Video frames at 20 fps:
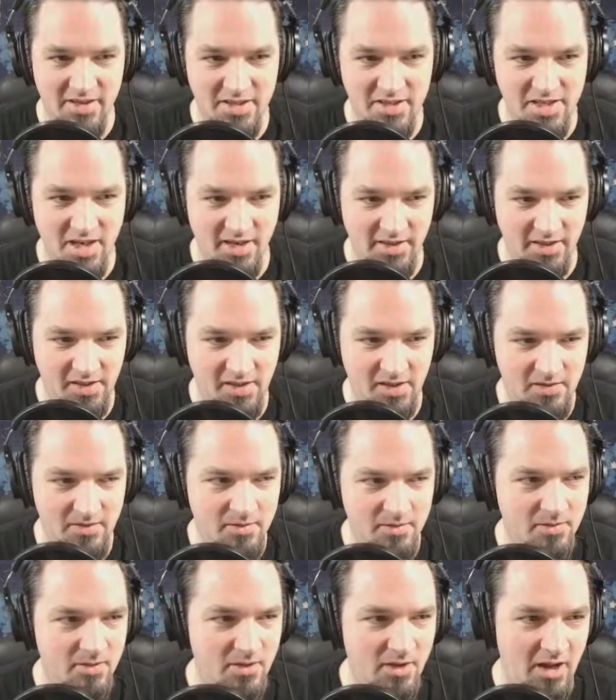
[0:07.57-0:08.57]
dark.
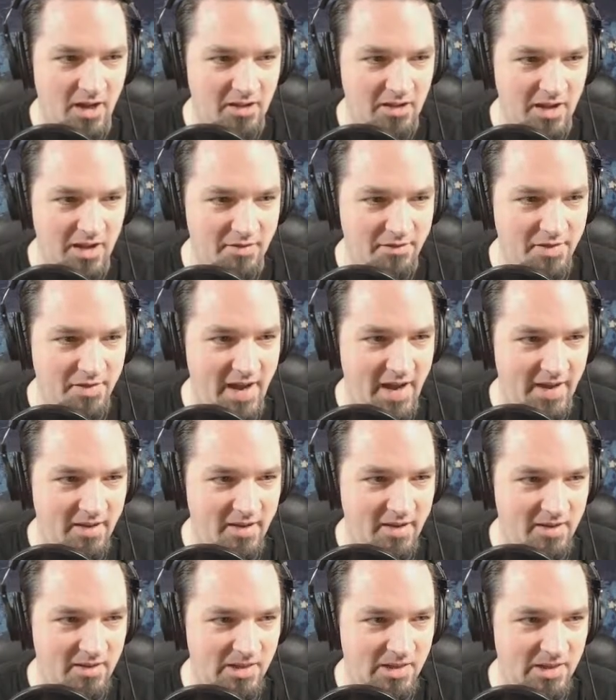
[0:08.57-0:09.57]
I love that.
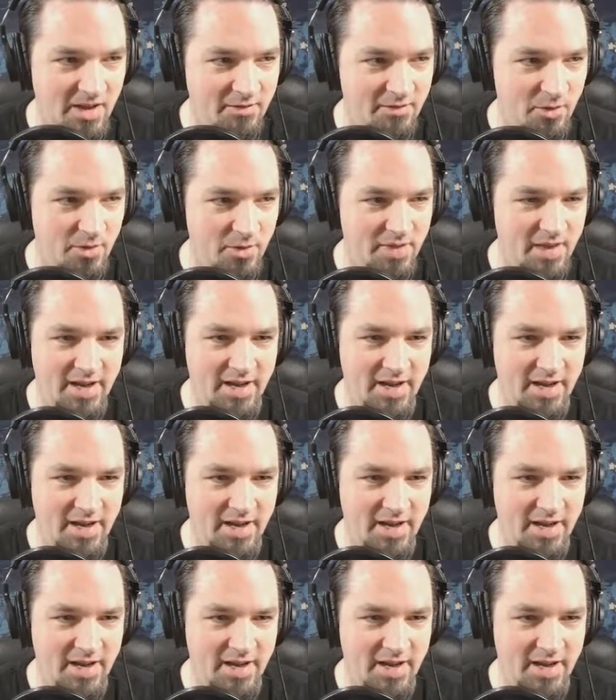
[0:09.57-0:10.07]
Love it when that